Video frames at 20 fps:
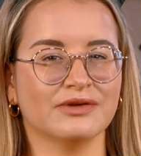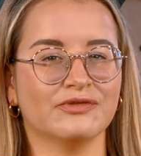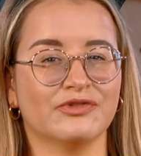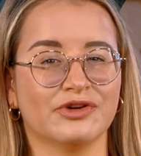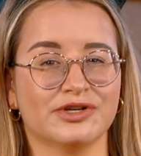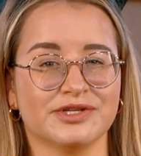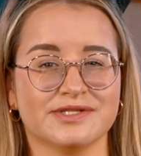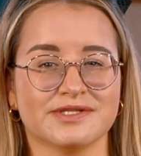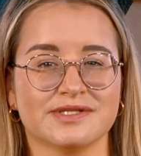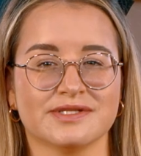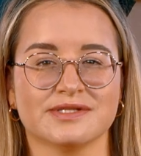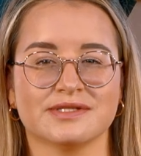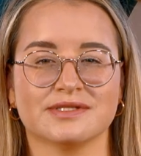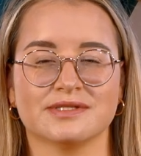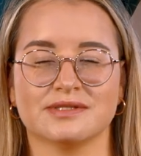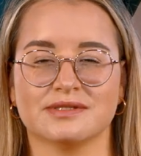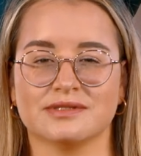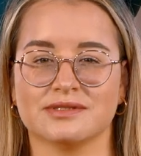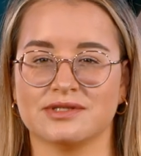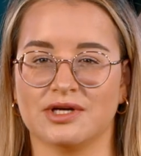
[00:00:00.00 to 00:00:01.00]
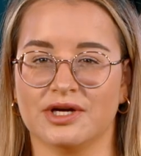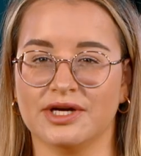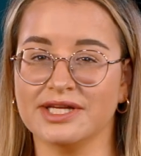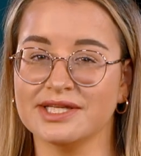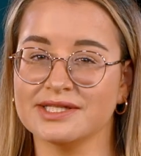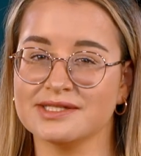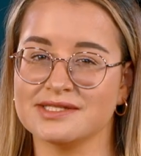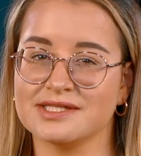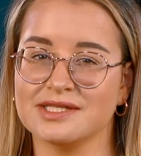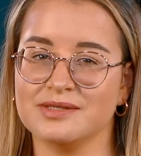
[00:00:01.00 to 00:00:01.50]
versus
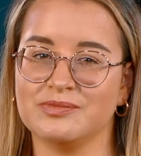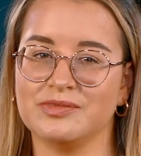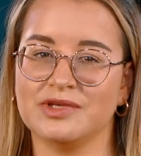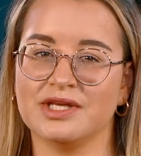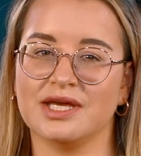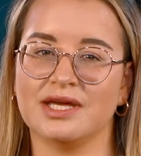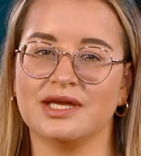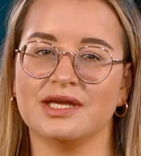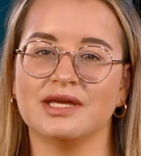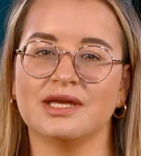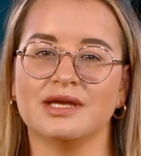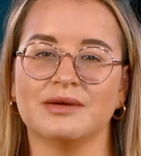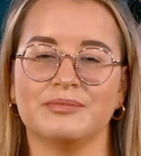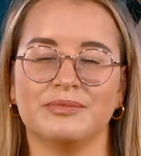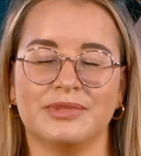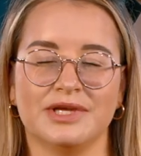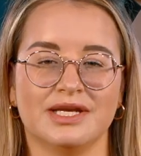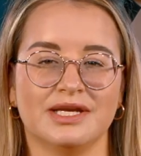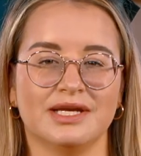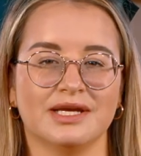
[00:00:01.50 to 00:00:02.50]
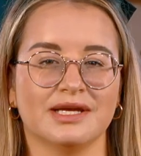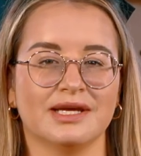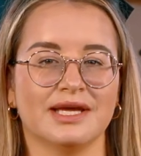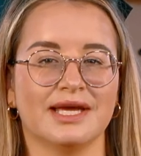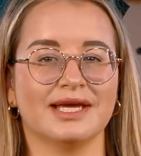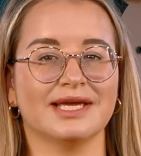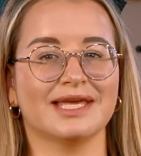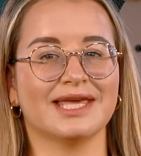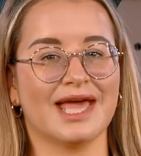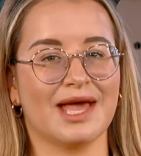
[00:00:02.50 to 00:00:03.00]
target CPA bidding
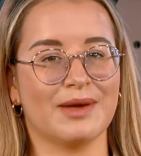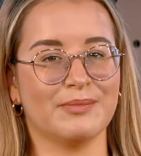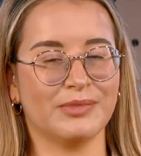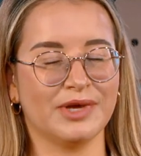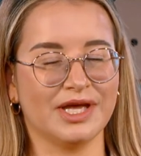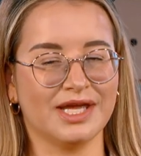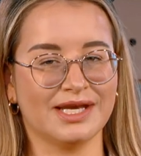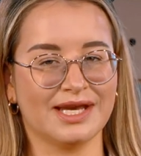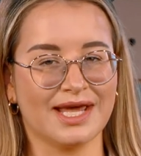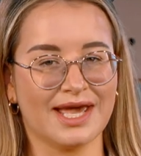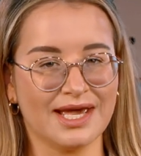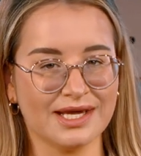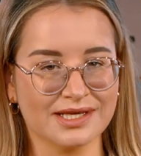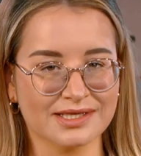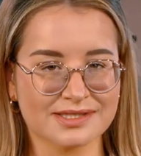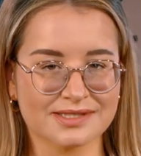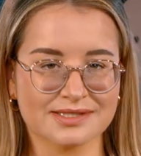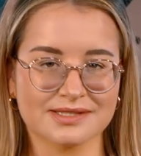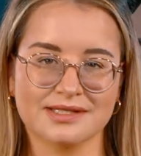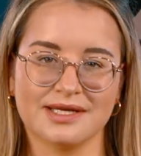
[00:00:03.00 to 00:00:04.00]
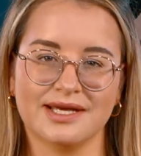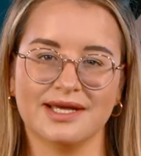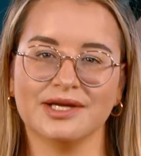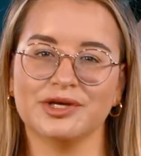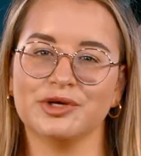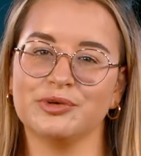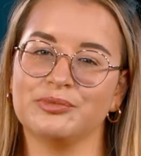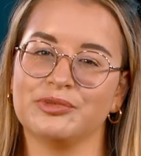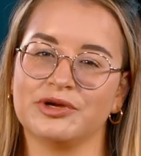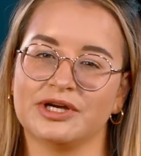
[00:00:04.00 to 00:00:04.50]
in campaign X and
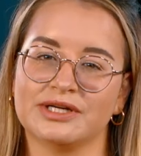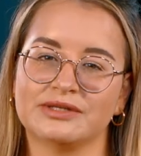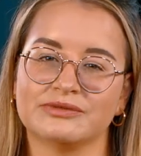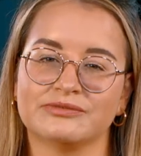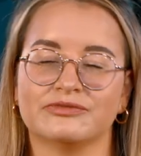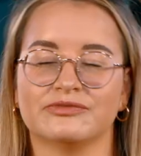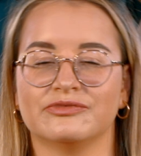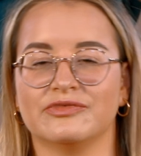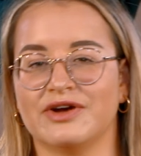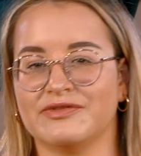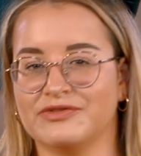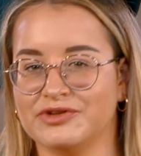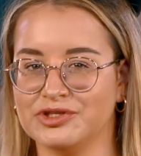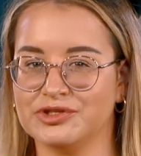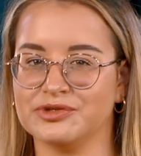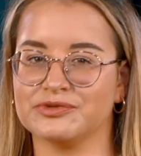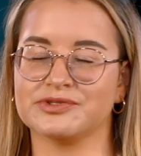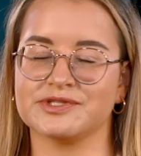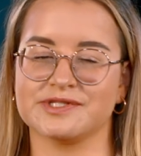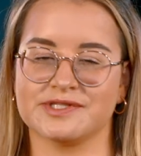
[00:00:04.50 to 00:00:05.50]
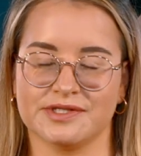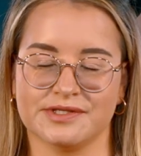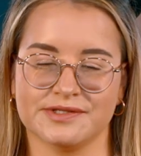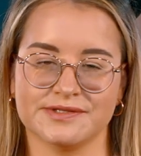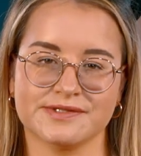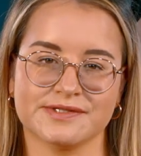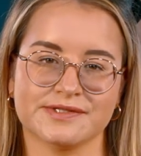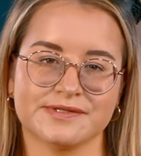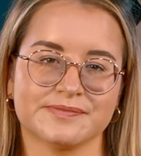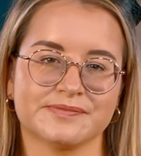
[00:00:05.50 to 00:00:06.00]
compare revenue
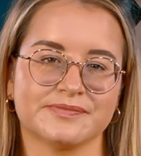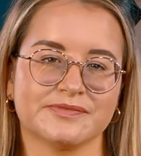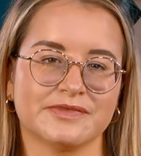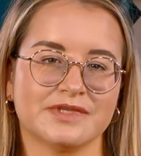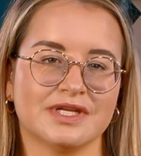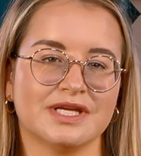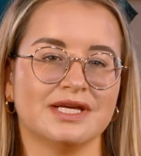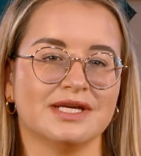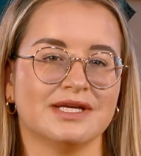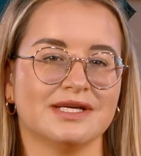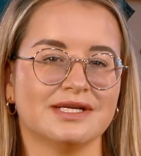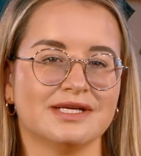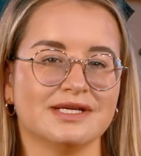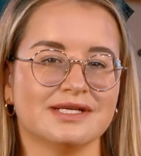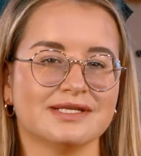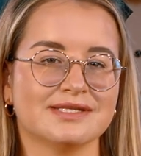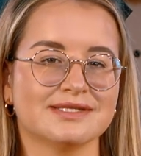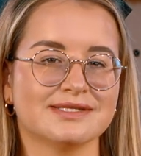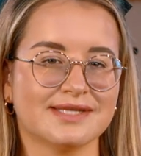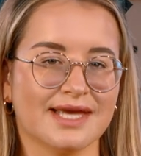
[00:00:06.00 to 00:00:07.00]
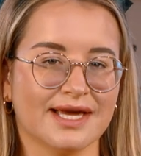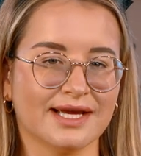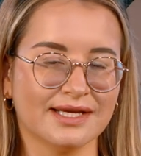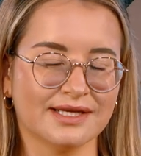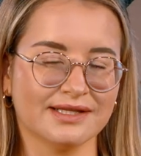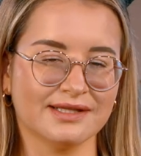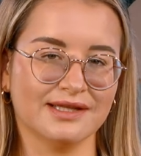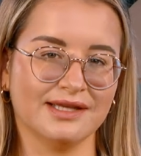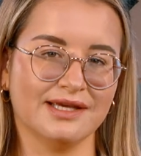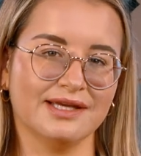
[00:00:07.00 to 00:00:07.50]
results.
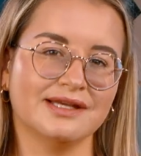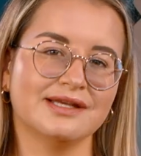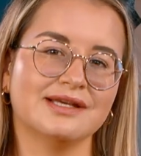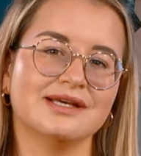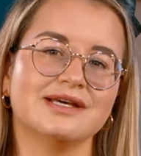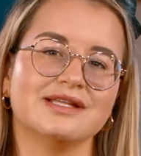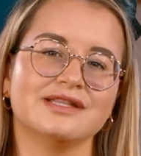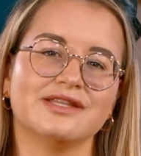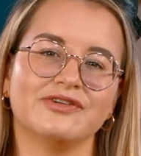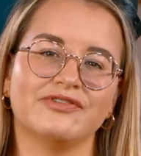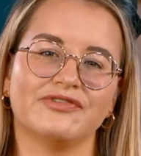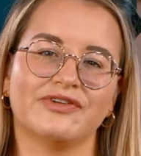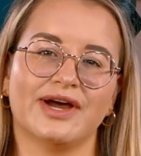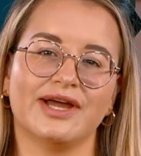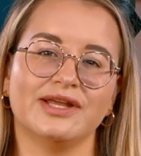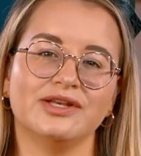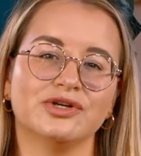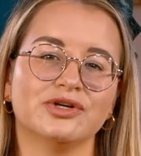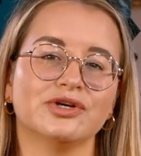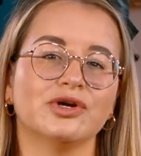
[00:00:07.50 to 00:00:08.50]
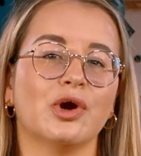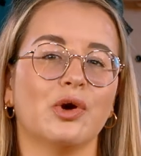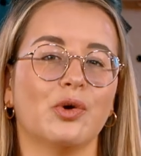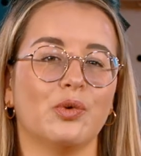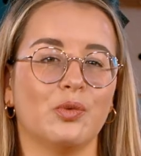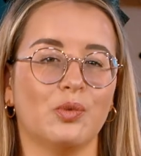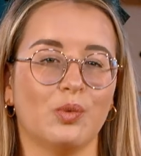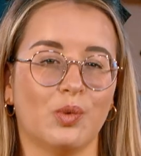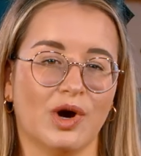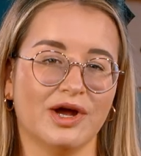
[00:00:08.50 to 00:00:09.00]
Secondly, define your
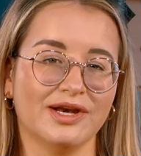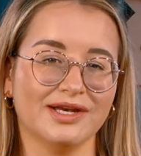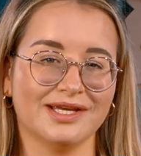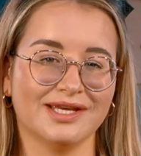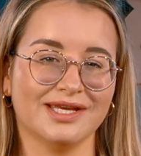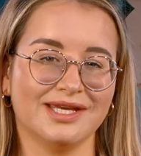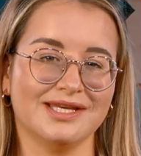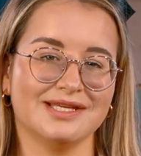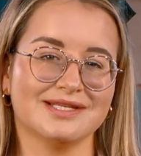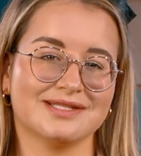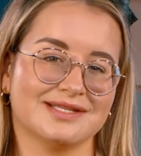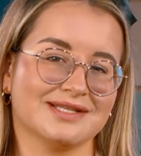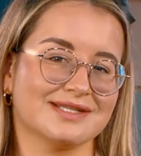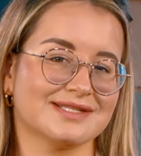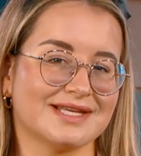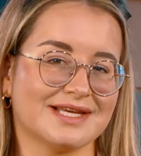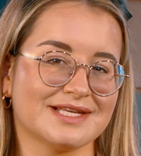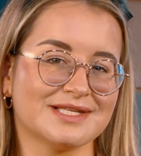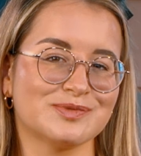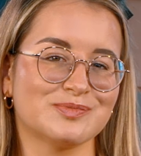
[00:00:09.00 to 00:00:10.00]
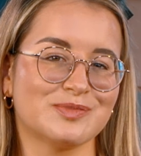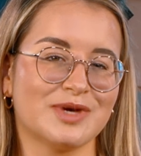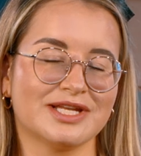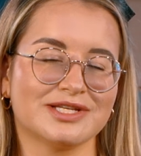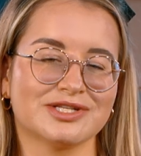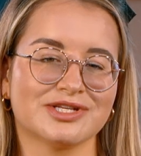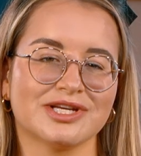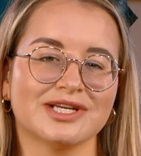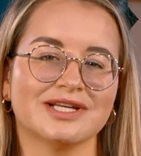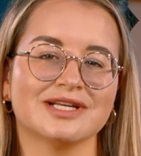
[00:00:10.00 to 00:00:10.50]
one key success
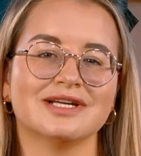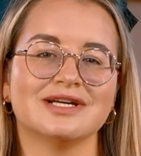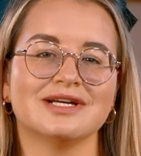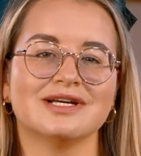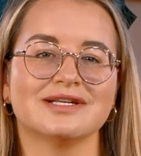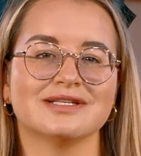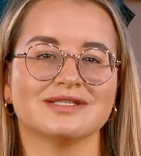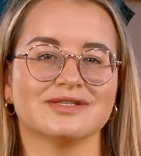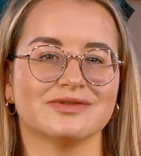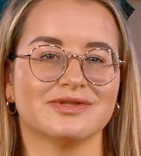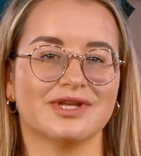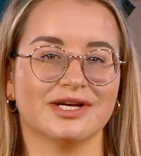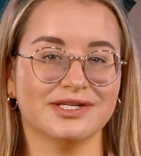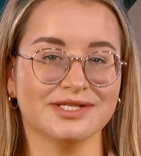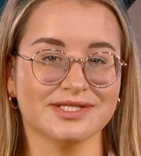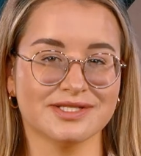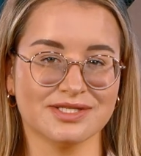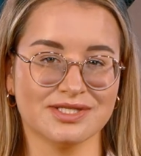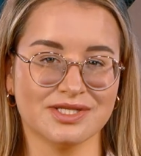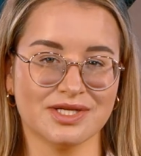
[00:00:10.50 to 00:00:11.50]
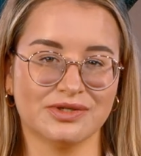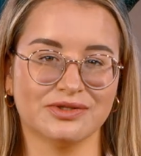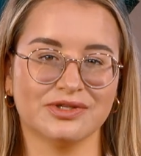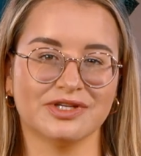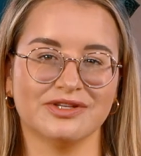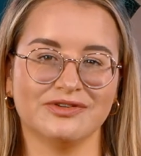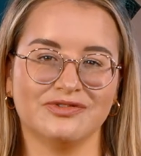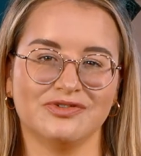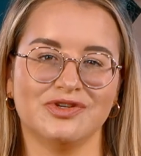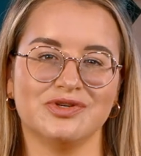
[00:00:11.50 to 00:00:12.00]
metric so there's no
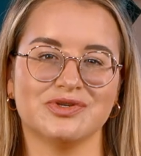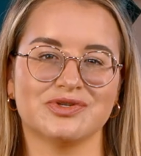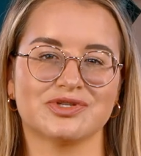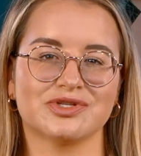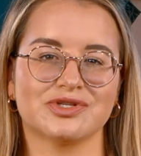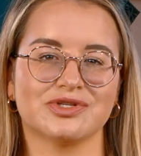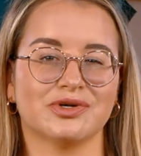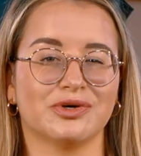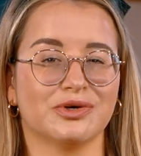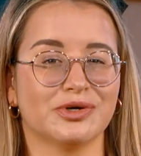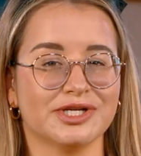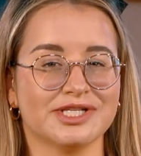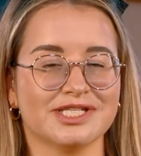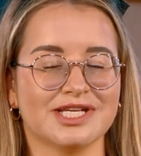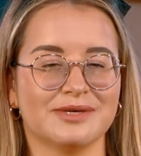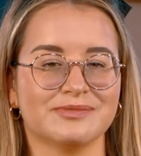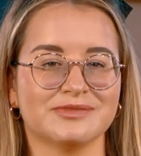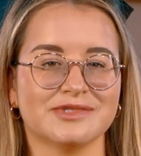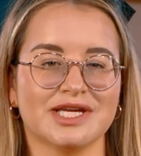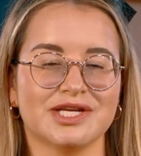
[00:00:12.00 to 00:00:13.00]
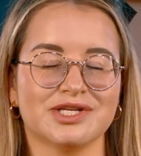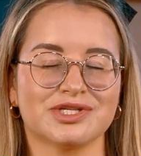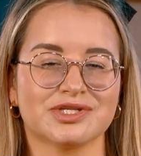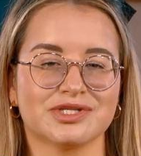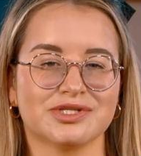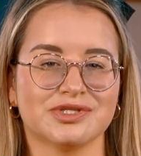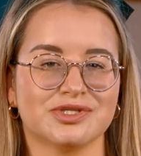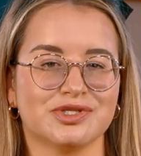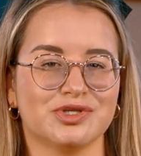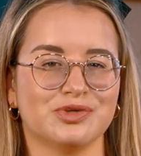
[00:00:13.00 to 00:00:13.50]
confusion or
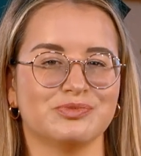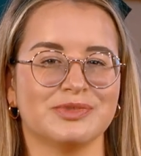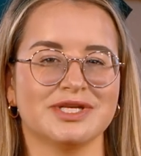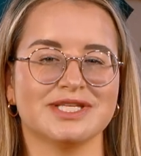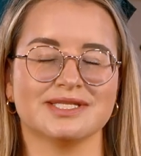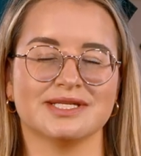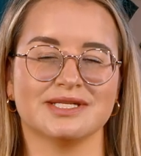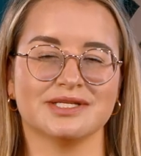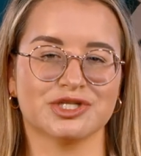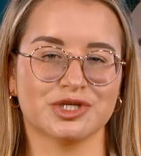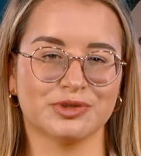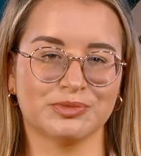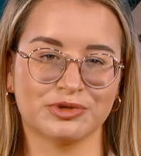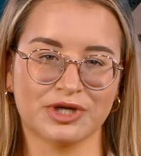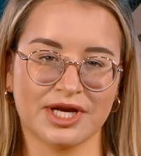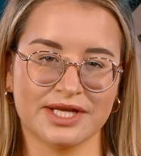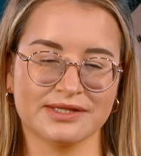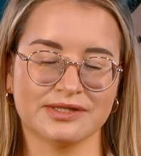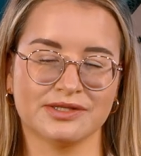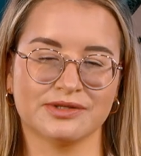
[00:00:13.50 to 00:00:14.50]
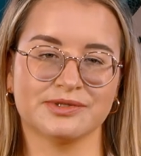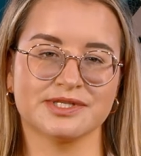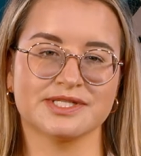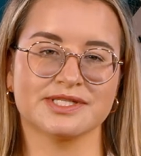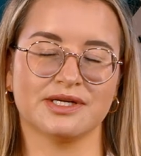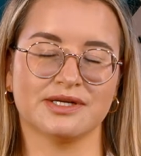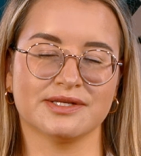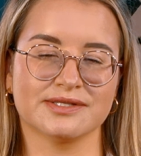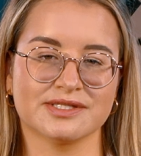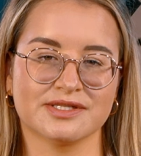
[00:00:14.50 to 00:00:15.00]
temptation to misinterpret the
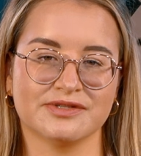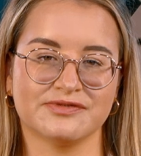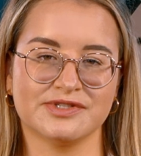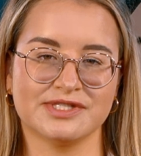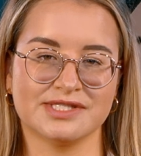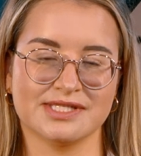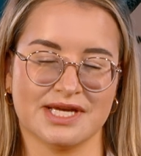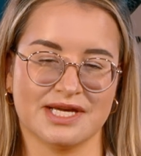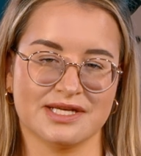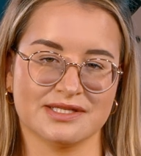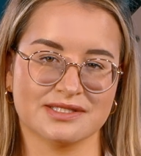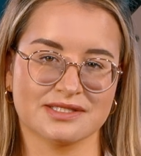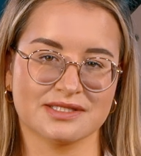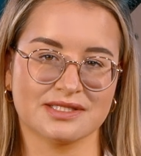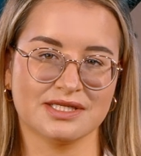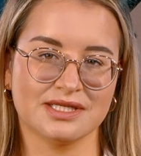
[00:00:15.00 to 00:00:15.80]
results of a test.